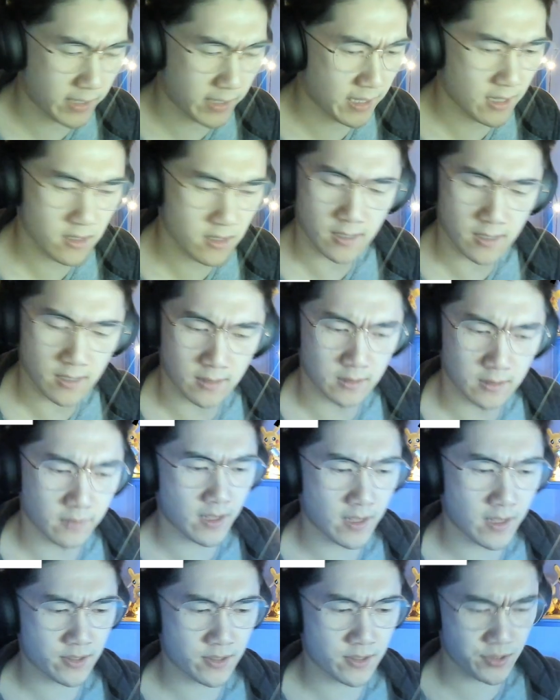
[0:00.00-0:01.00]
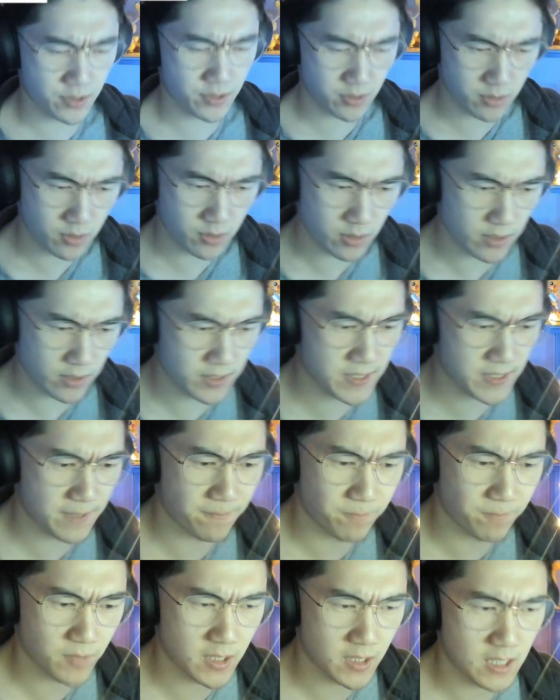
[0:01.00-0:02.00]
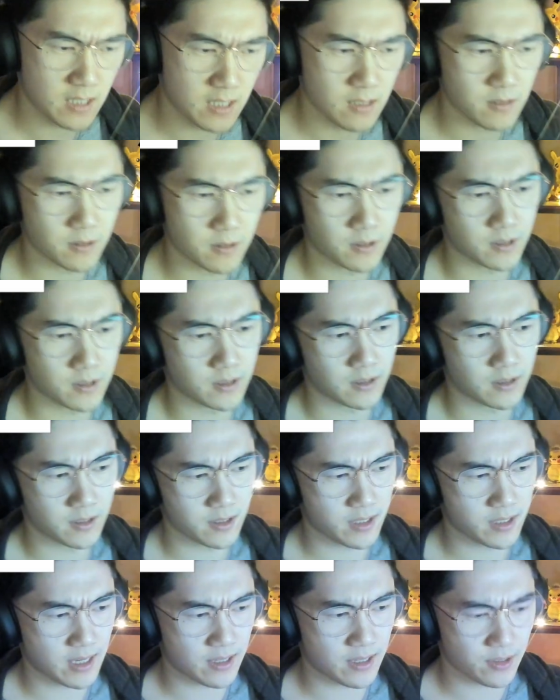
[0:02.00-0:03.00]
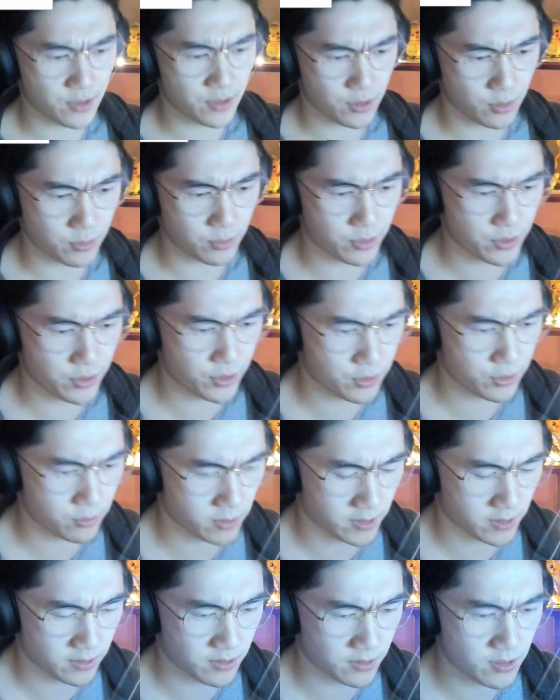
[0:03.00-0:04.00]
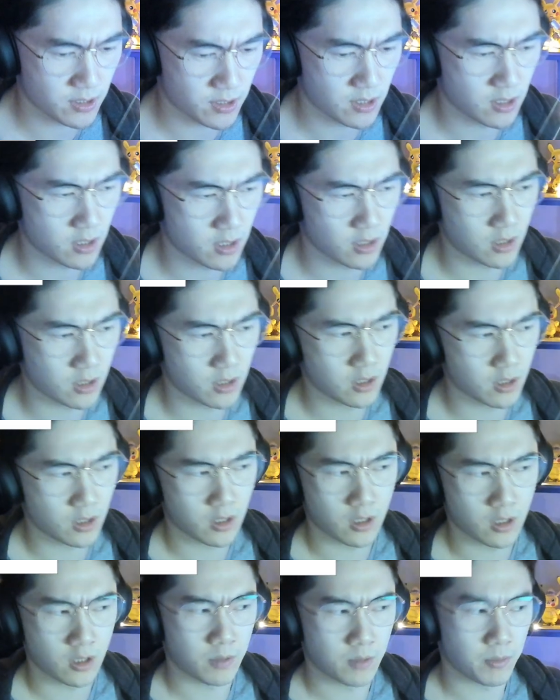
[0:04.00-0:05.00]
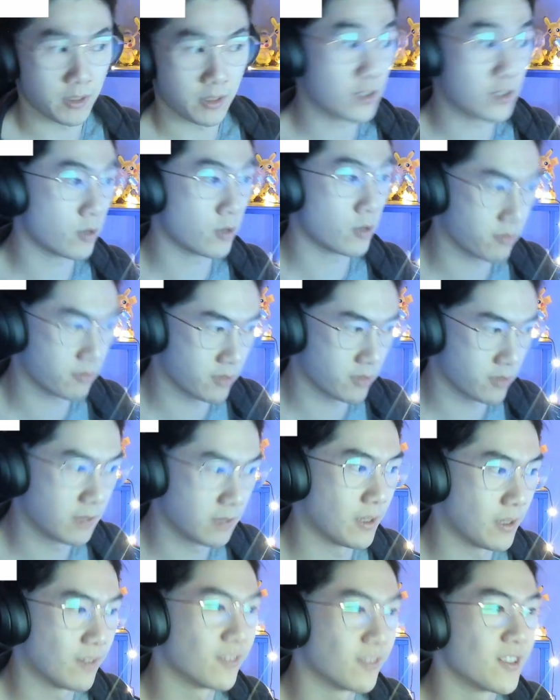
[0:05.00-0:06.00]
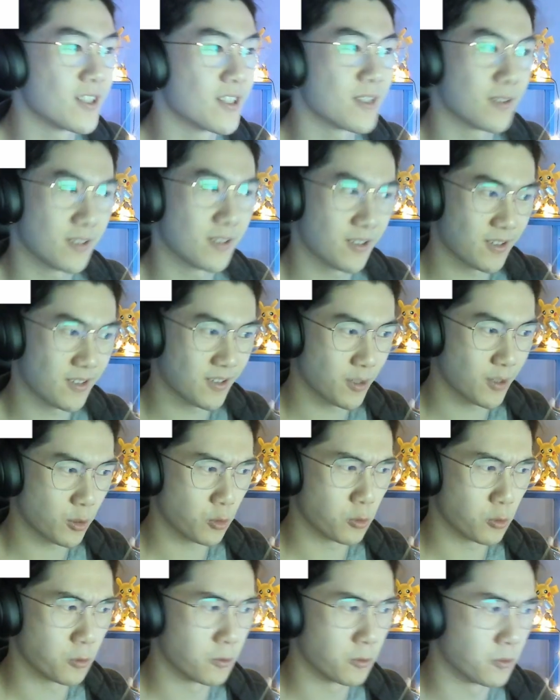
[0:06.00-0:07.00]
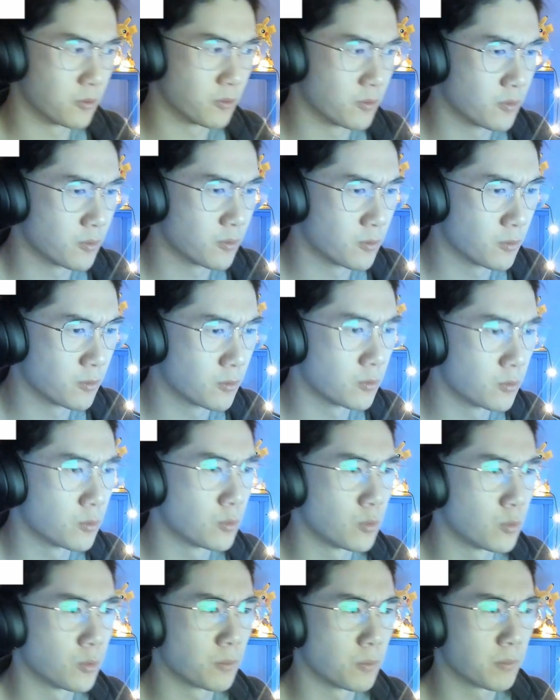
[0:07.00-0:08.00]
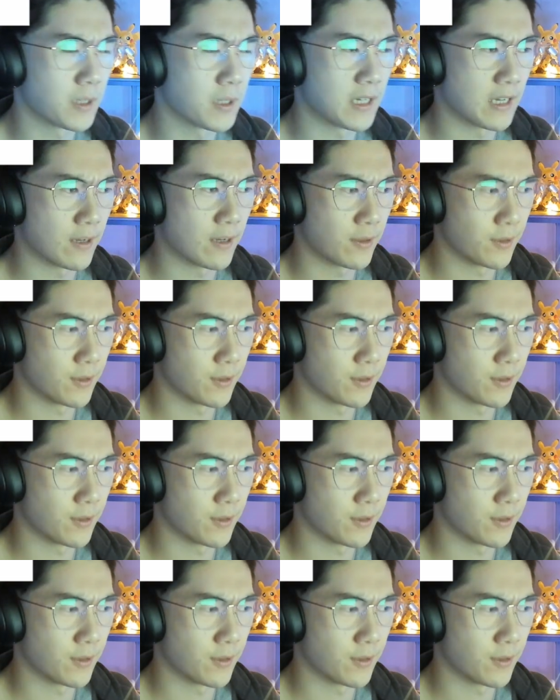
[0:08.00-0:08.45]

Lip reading: tell if that's a symphony or is that those are strings. But it's going really well with this piano.